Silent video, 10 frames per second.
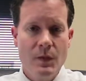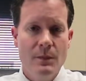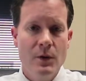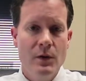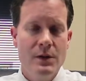
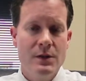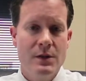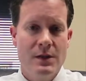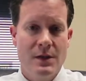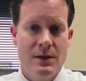I'm going to
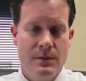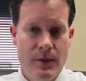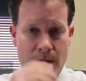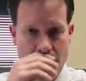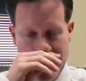discuss
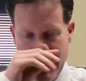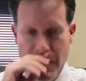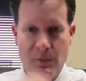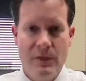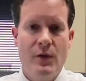with you,
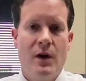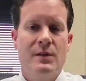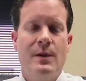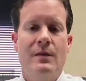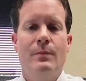and we've
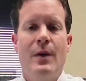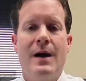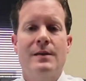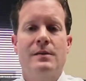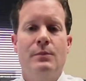talked about in the
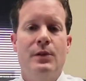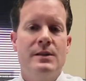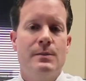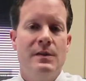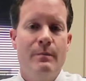past, the
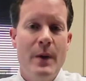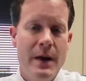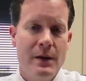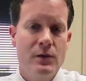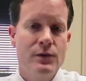placement of
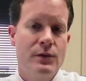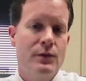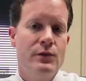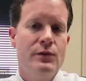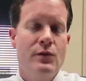pedicle
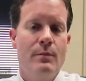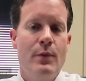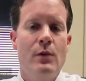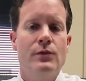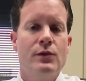screws or the
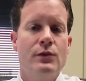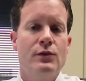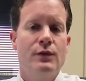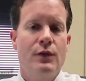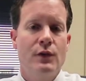bone
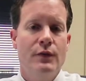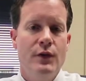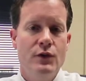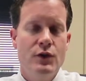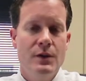screws for a
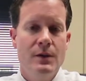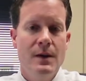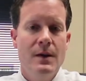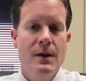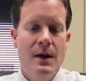fusion.
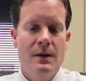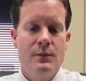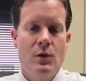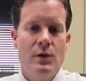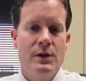And
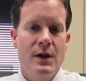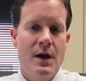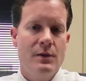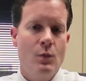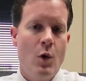I'm going to
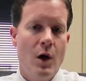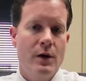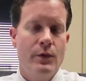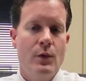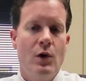kind of
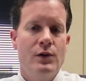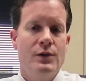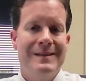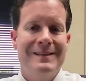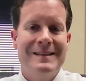walk through
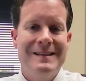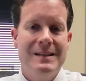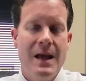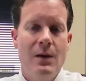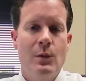also now
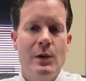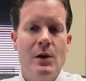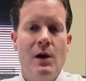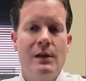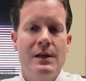today what we
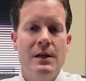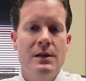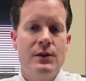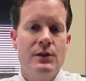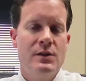call an
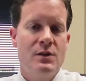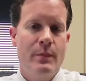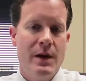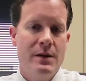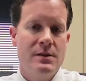
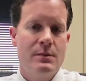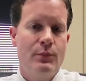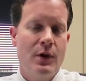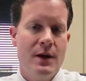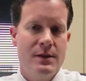interspinous
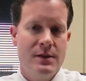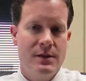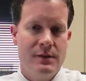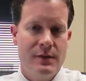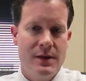
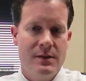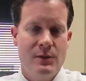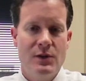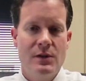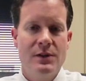process device,
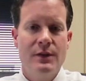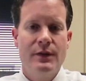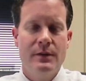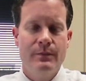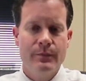which is a
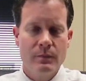different